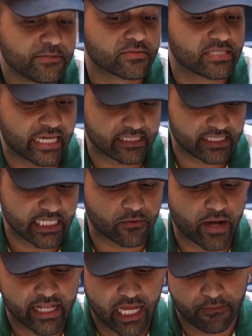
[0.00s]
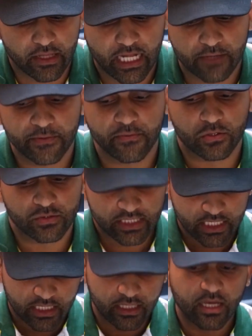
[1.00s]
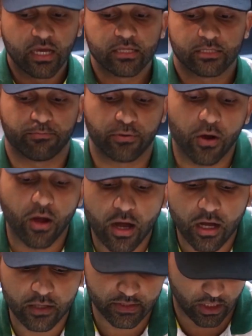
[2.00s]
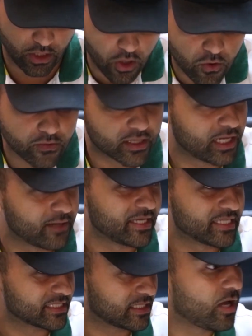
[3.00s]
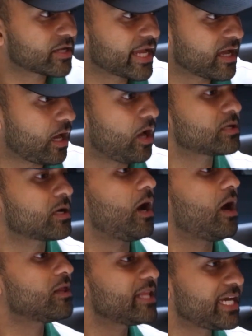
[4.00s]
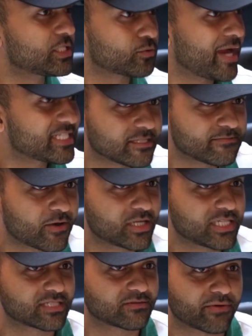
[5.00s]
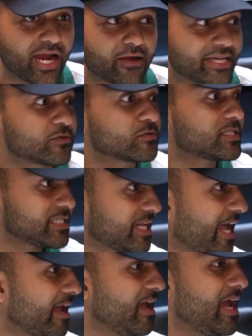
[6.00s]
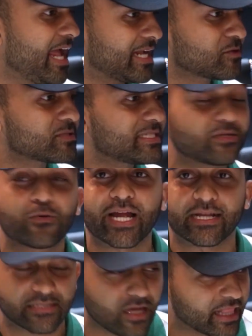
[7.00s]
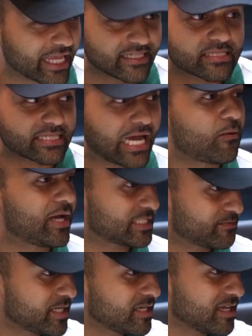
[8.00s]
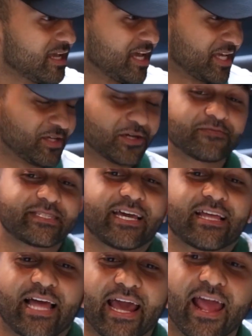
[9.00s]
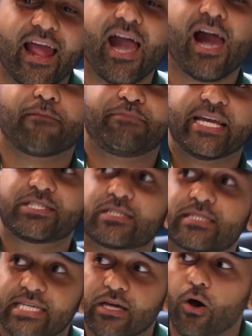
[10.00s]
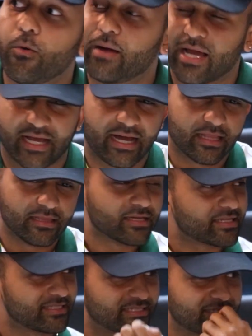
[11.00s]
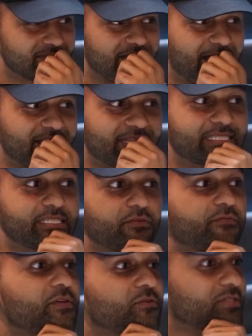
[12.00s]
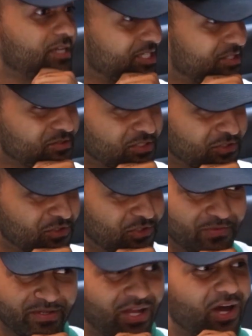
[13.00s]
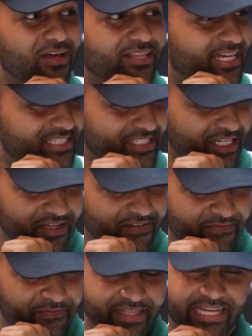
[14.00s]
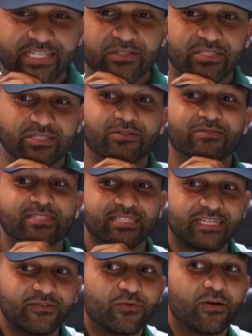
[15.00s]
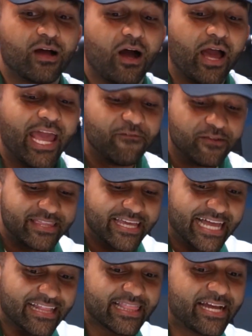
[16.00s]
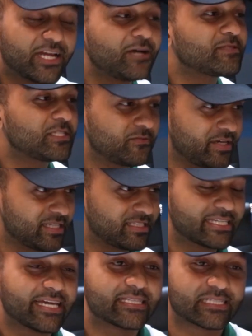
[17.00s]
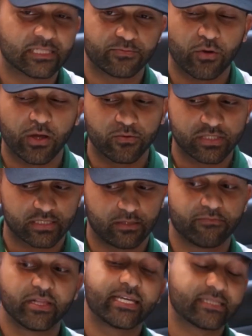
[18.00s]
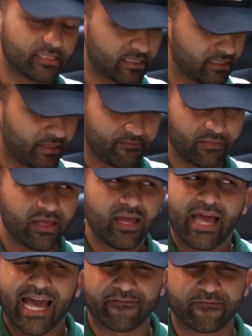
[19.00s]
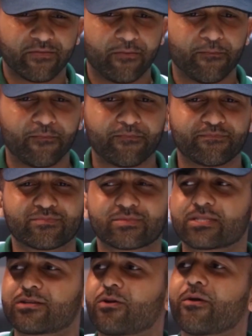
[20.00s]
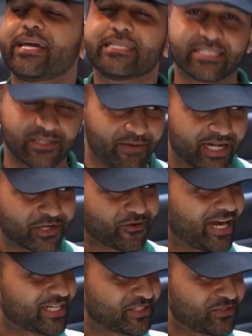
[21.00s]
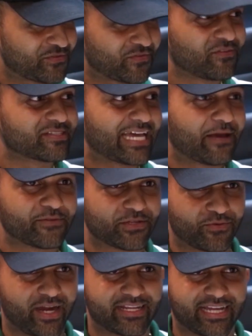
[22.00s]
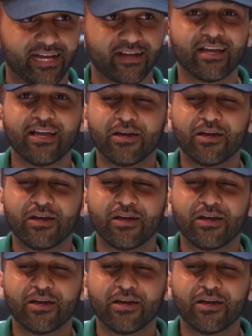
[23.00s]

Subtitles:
people's seeing it right now, but a lot of people don't see the proms, the homecomings, and all that, all the all-age ratchet parties around. They don't see that. They don't see the way I talk. This is how I speak. You know what I'm saying? They just see, oh my God, look at this. They see the views on YouTube and all that stuff, but they just don't see everything that led up to it to get to this point, which is a blessing. I have a crazy amount of gratitude for what's happening right now